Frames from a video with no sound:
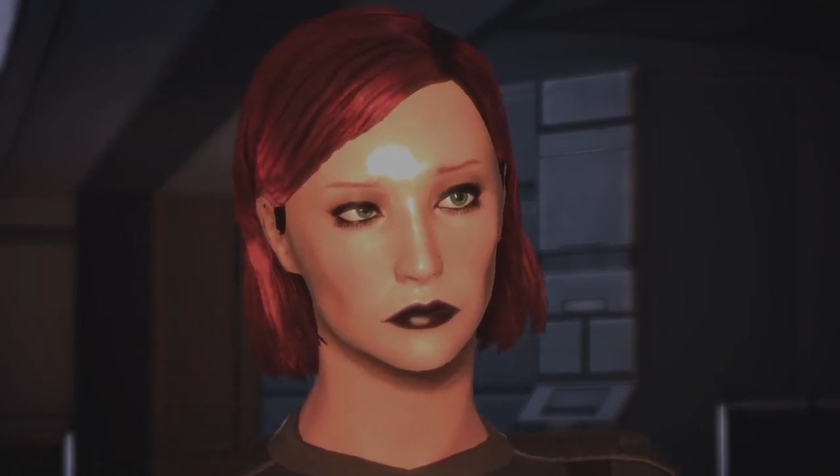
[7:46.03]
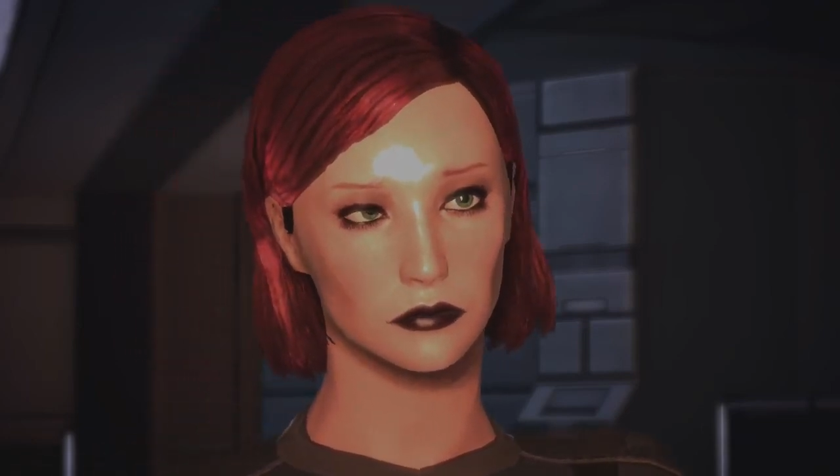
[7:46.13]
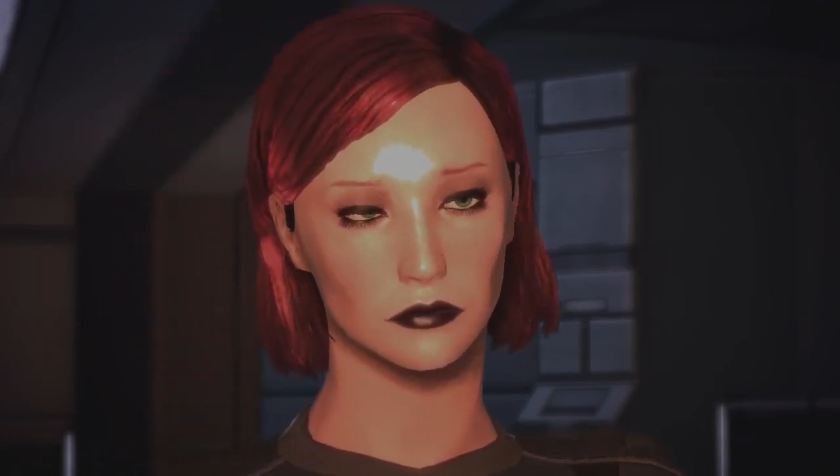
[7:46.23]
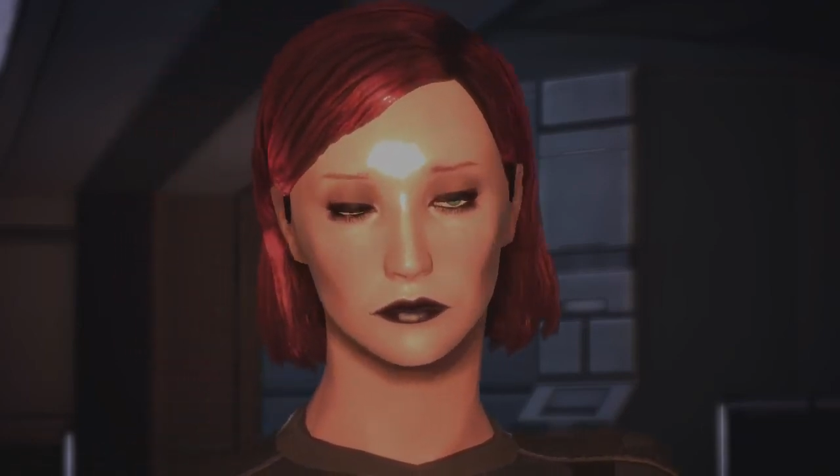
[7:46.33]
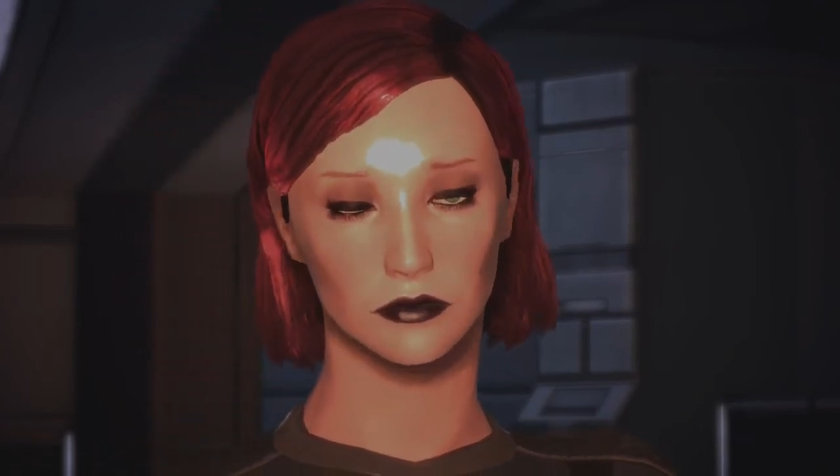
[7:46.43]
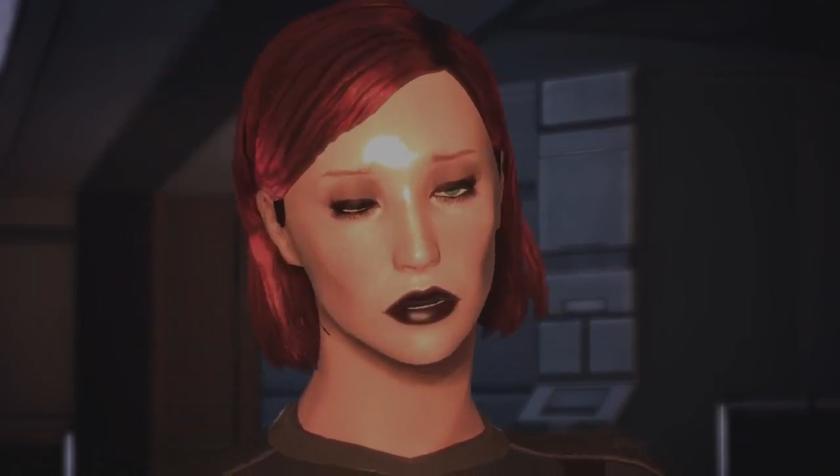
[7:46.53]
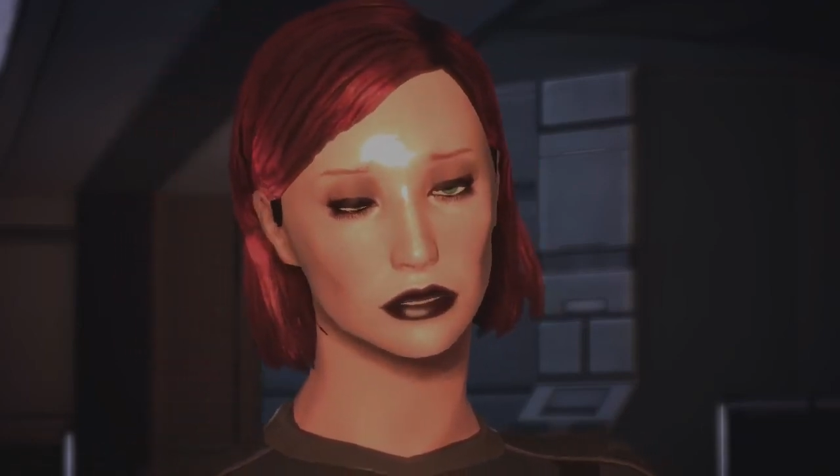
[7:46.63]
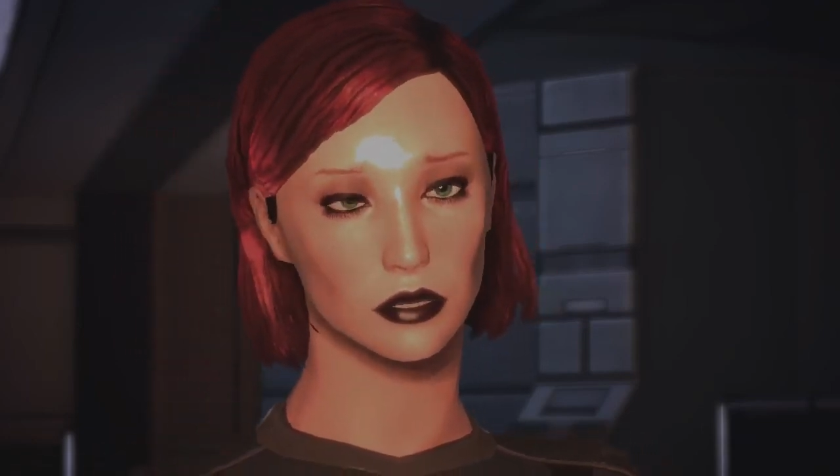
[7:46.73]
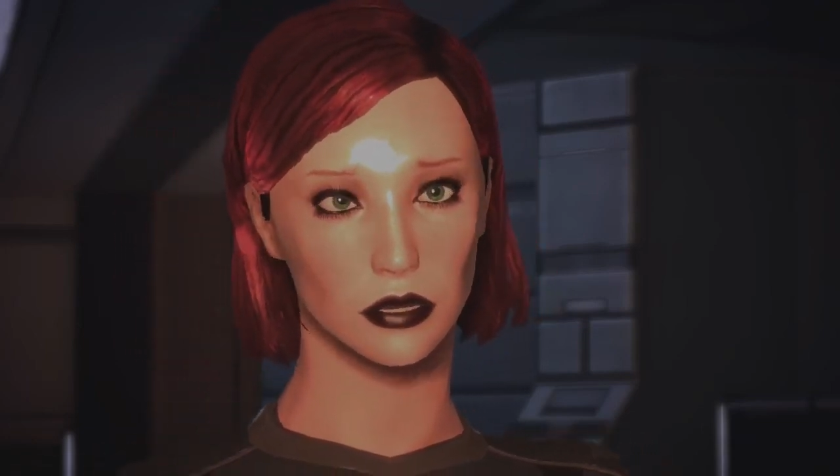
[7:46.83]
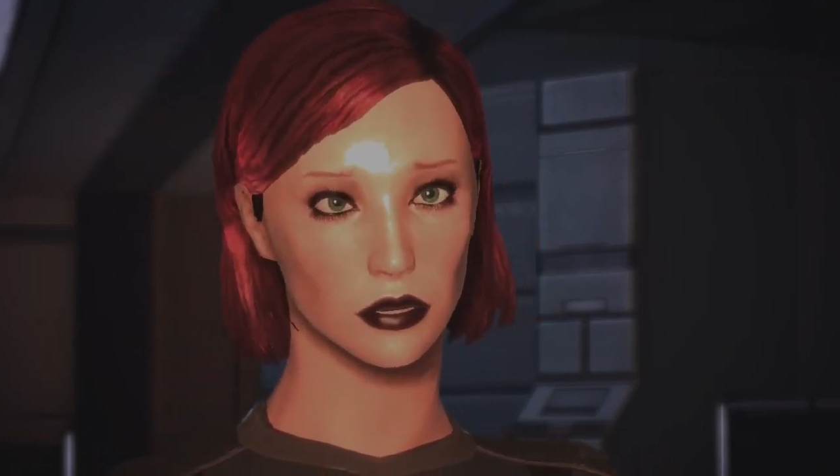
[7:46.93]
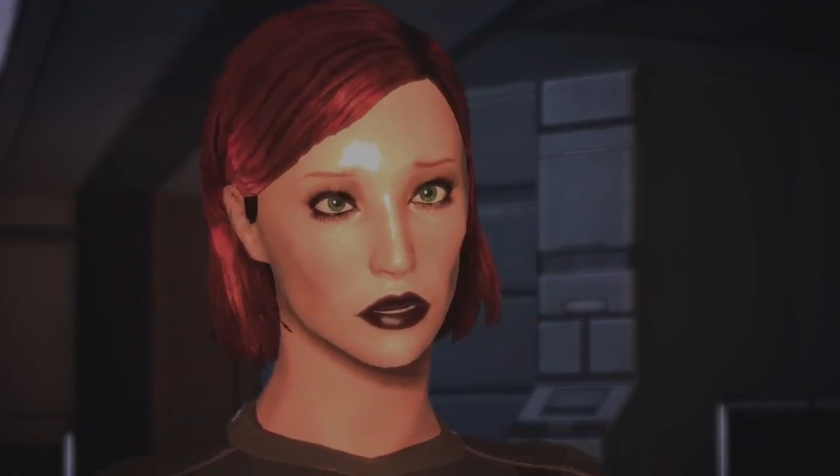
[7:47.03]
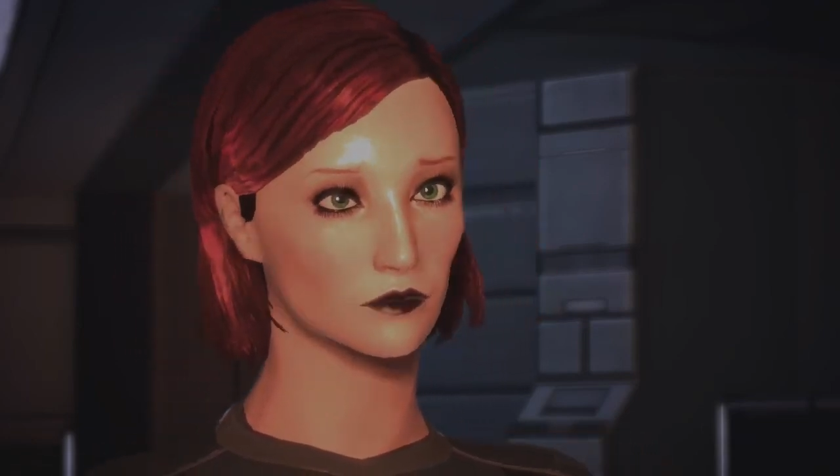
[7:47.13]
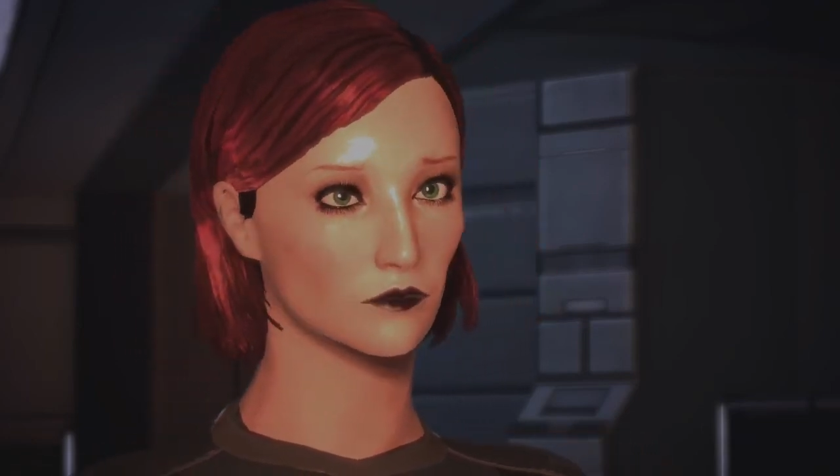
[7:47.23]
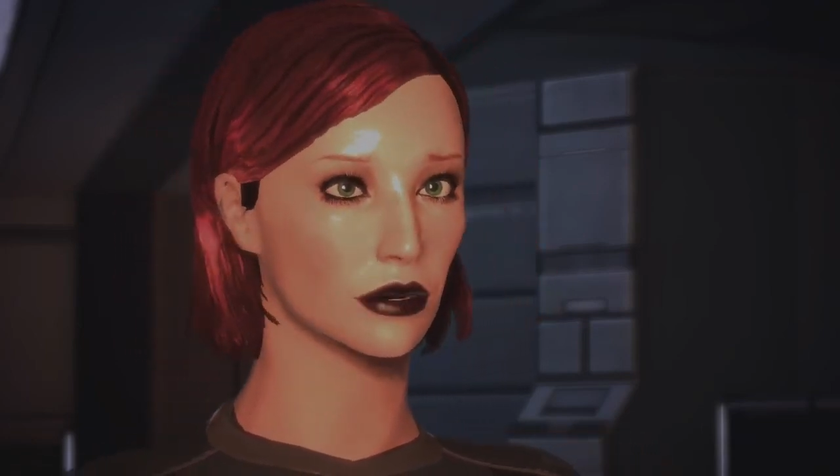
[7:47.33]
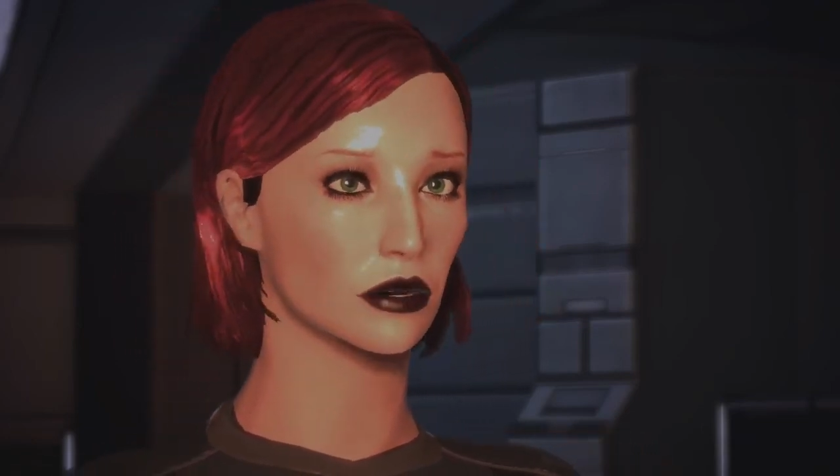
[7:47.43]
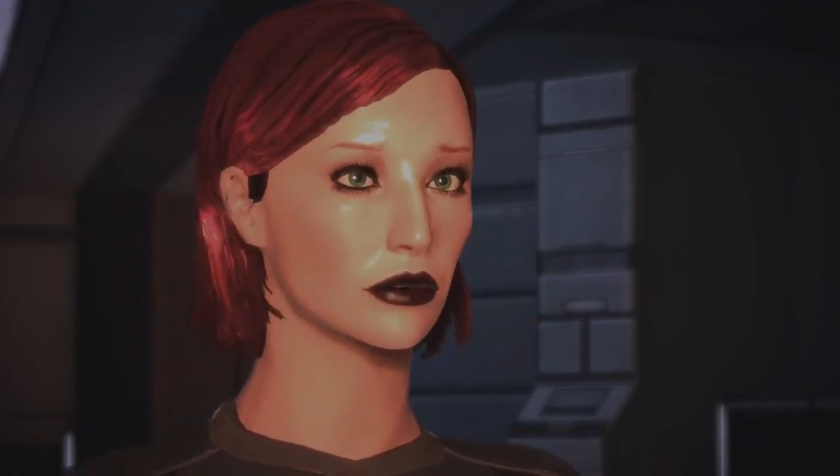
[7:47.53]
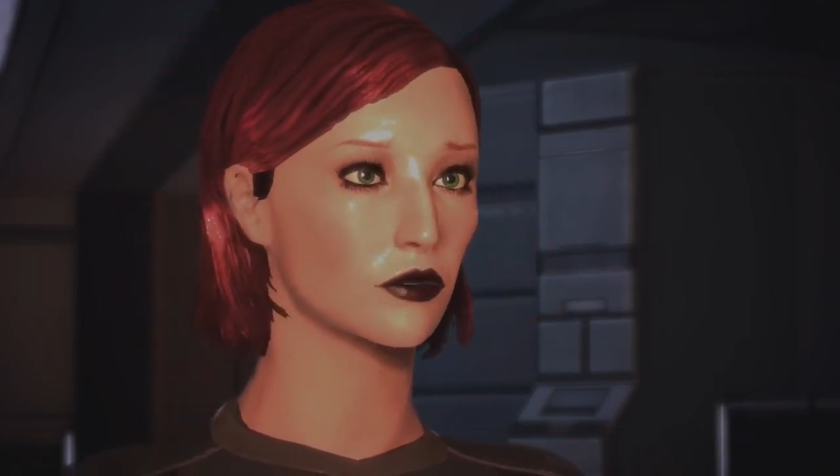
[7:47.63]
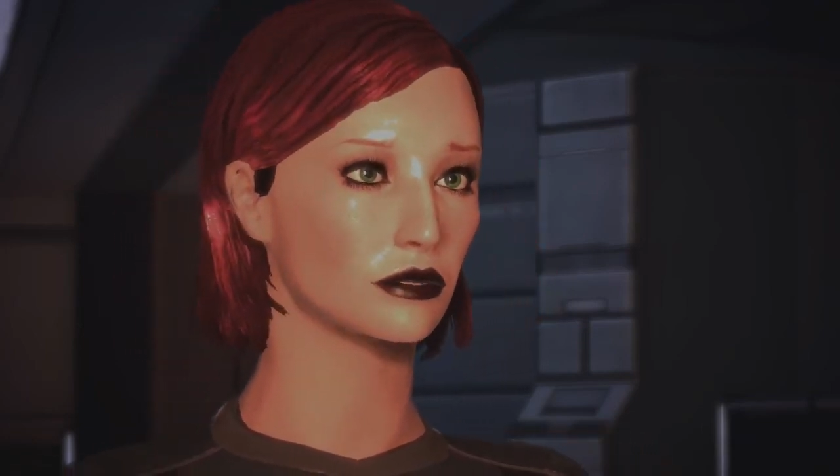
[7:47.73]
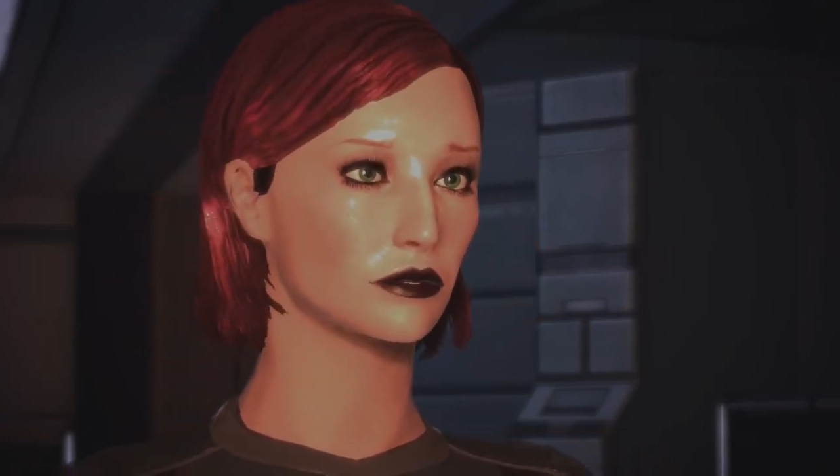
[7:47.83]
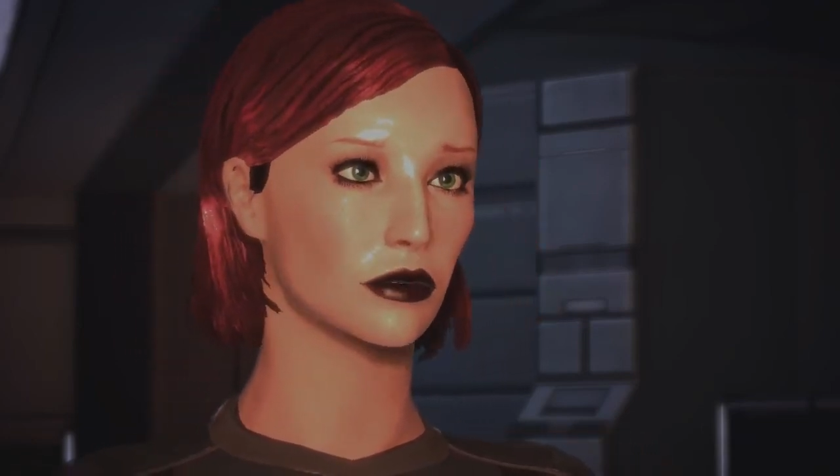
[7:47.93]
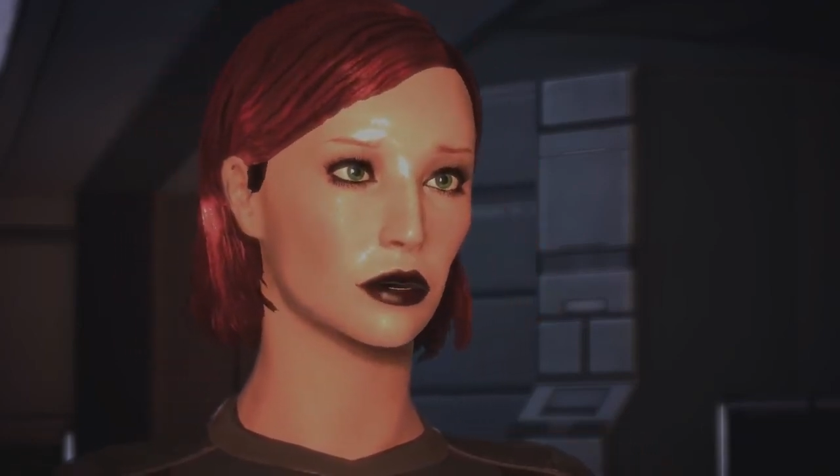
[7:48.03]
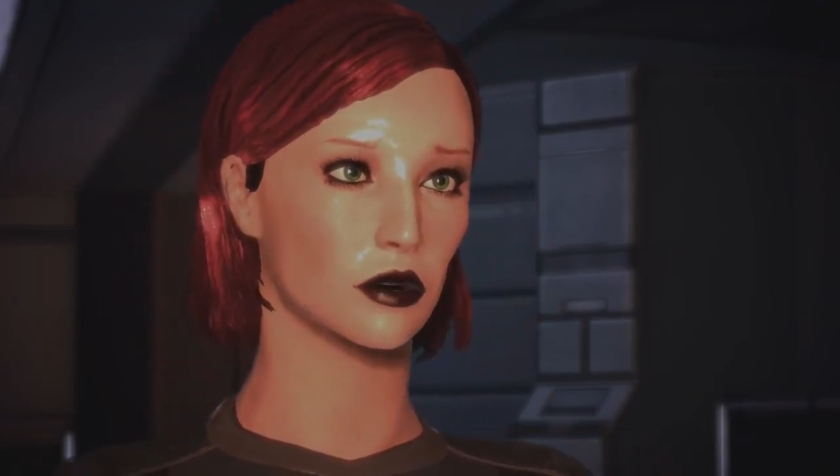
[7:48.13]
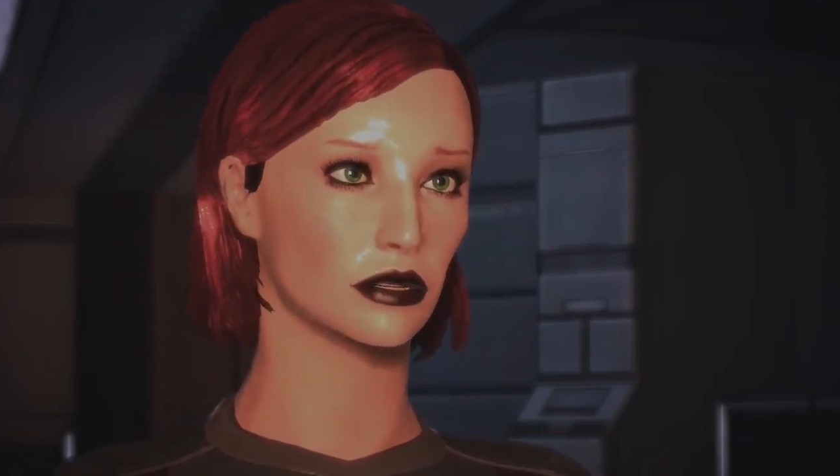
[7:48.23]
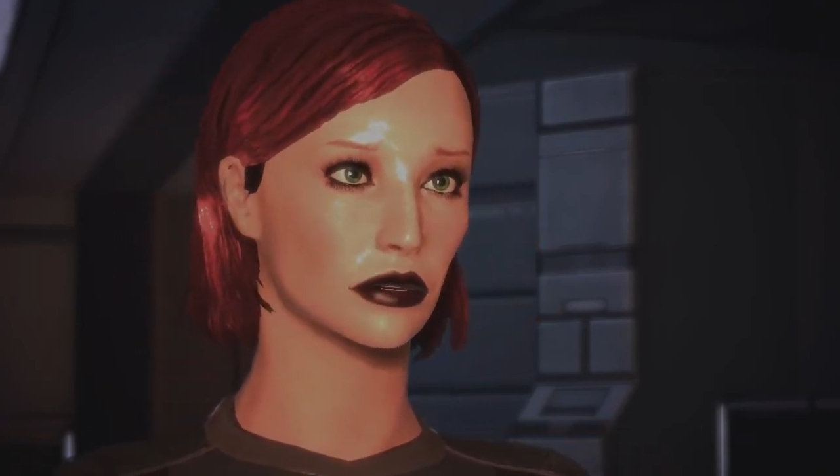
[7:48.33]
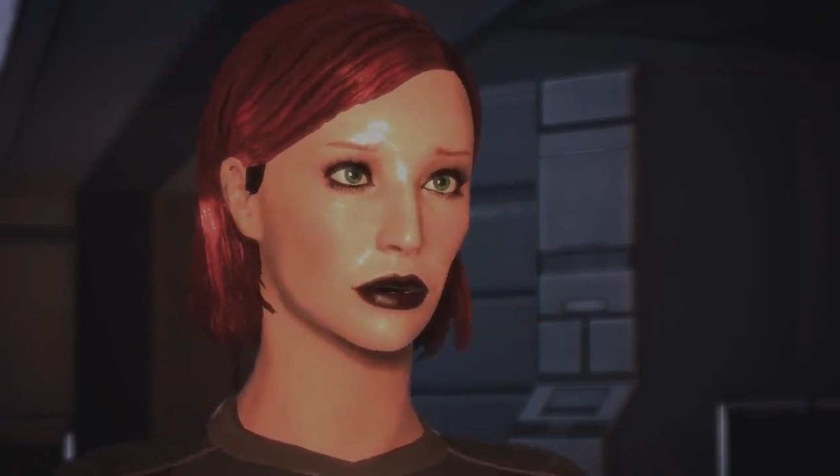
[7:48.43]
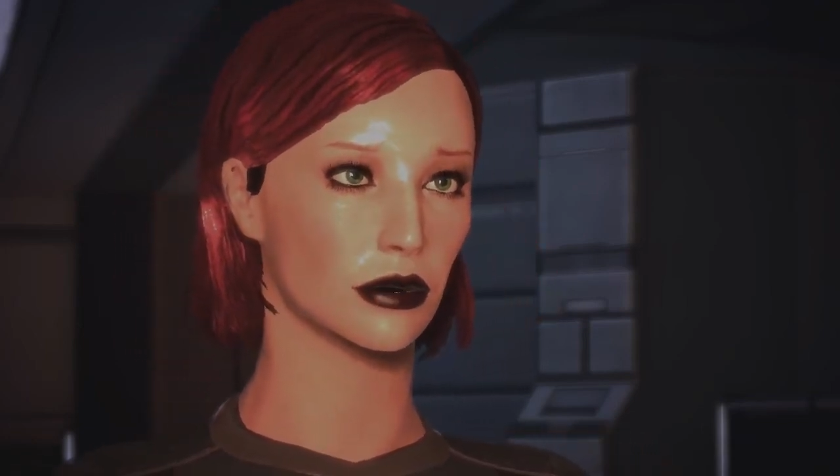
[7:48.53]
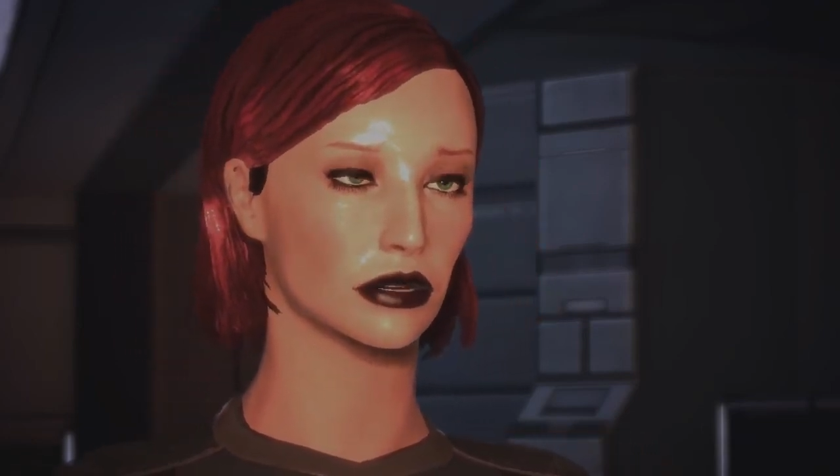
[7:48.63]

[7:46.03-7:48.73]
Because Rana spurned you after Vernus died.